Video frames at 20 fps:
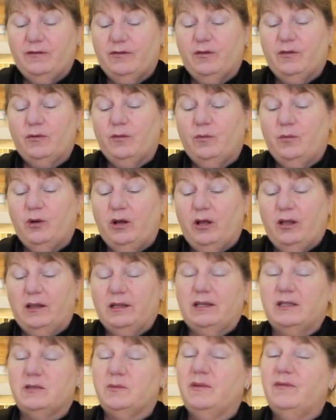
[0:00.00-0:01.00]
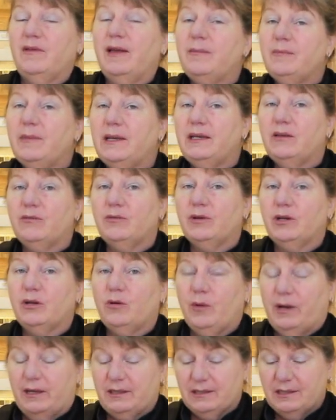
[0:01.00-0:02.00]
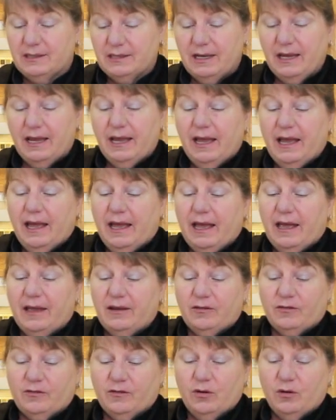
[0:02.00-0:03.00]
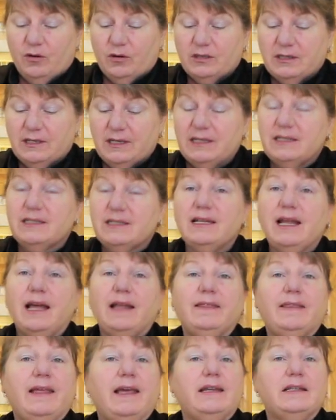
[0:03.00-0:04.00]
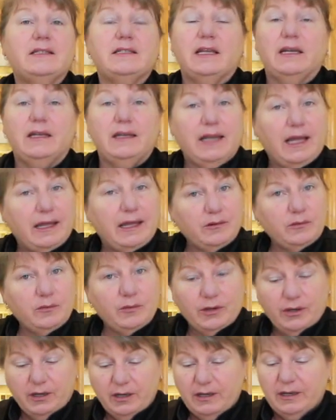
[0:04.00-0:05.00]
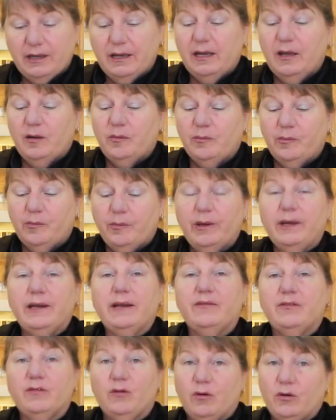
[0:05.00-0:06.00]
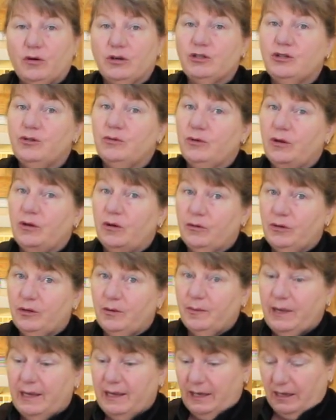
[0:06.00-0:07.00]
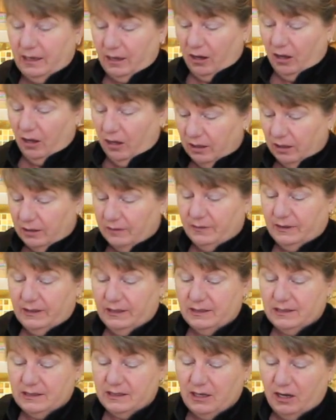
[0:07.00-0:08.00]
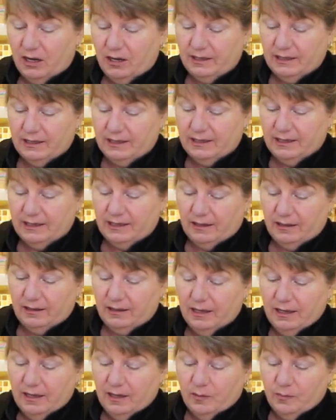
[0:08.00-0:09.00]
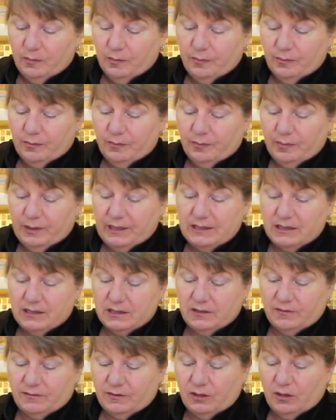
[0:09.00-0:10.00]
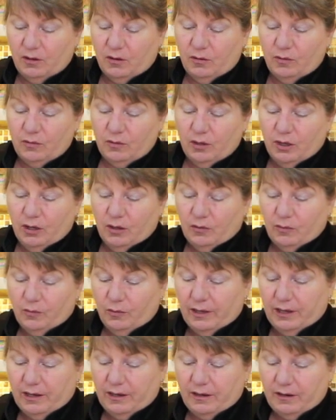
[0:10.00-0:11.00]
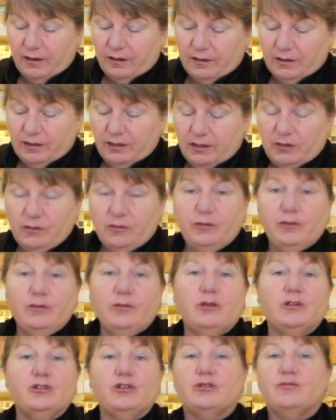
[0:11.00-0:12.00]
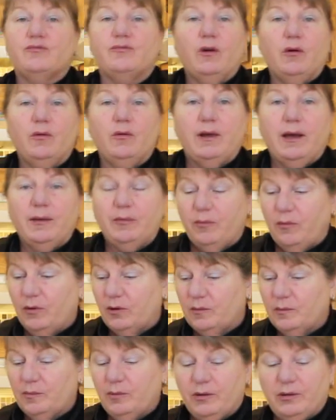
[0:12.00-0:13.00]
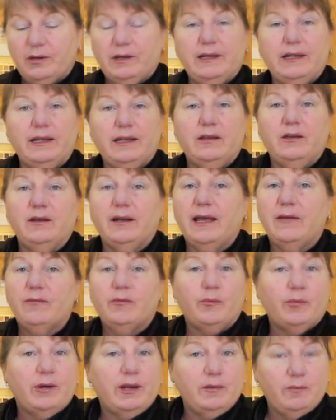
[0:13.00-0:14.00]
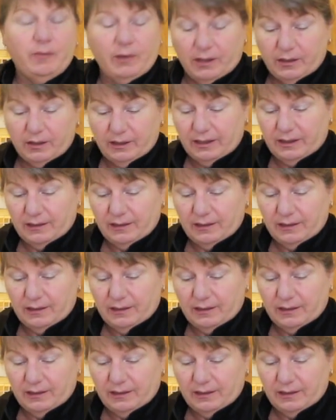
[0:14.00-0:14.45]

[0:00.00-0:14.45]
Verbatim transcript: for a while because we've had many requests, and of course it's not that it's a lot of work, but of course, you know, you're making all of these tiny little pieces of dough where you you can just roll up one, put it in, you'd have a bread bun